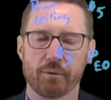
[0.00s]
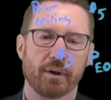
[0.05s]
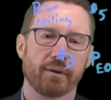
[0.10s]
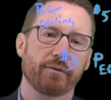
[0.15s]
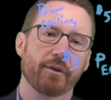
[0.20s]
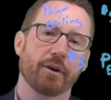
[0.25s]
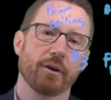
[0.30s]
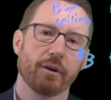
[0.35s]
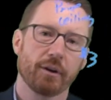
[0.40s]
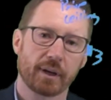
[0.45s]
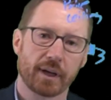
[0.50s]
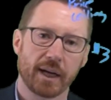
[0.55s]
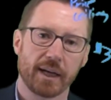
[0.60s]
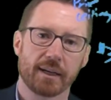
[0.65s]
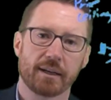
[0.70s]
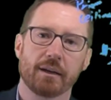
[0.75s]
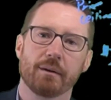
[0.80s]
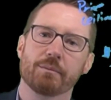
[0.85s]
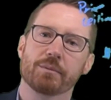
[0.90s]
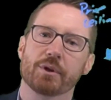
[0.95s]
Well, if a
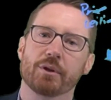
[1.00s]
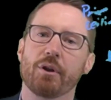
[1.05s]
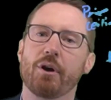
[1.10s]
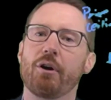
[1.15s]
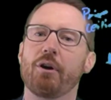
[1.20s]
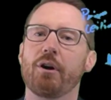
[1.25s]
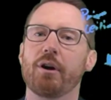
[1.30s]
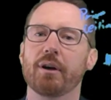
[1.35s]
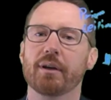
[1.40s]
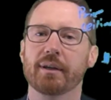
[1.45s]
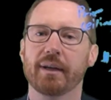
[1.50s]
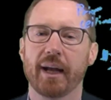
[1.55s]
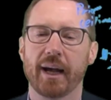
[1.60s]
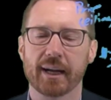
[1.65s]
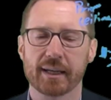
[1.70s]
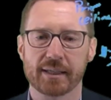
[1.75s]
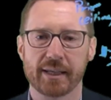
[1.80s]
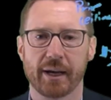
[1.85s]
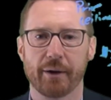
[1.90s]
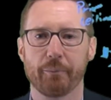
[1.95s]
hurricane comes along,
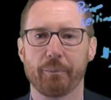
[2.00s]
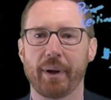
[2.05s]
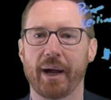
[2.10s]
knocks out